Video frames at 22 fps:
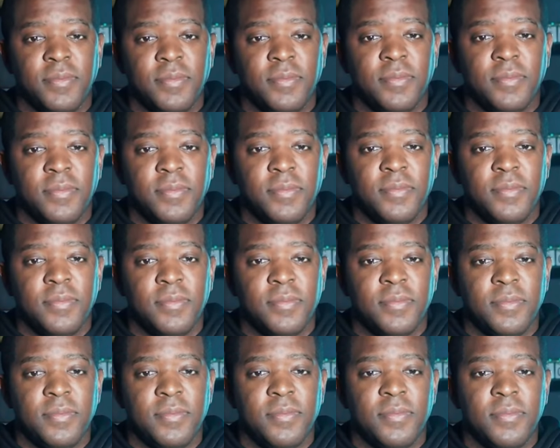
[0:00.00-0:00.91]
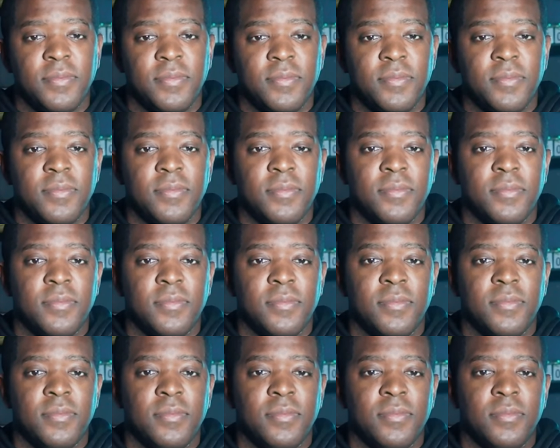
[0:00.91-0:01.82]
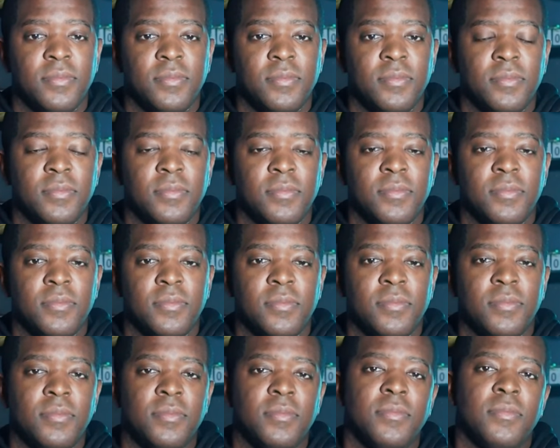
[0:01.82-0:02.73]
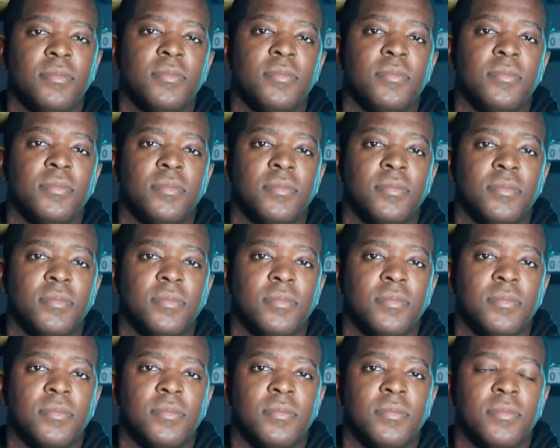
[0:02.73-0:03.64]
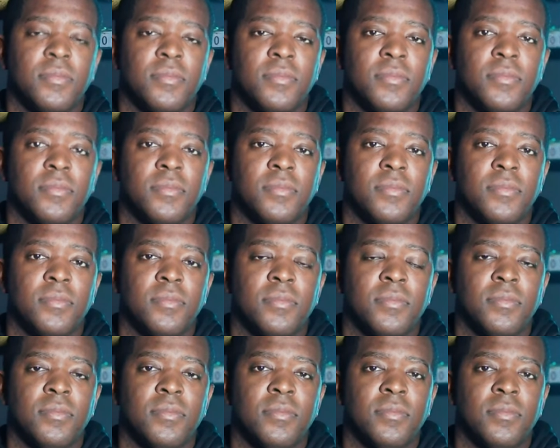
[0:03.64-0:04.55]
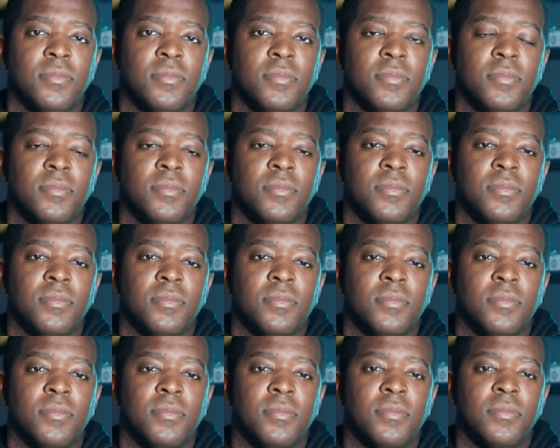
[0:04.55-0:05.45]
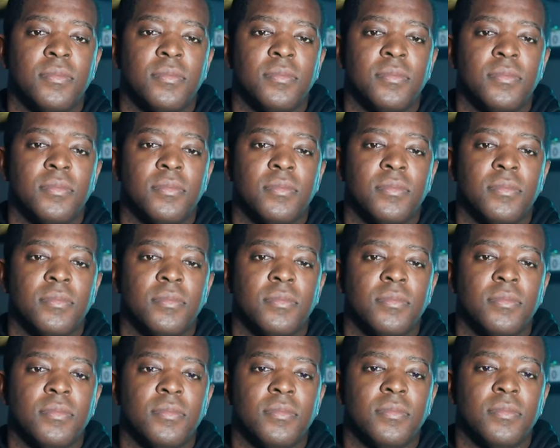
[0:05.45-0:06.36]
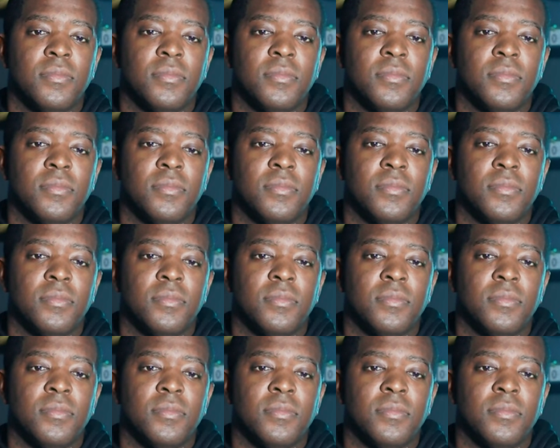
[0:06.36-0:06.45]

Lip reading: (silent)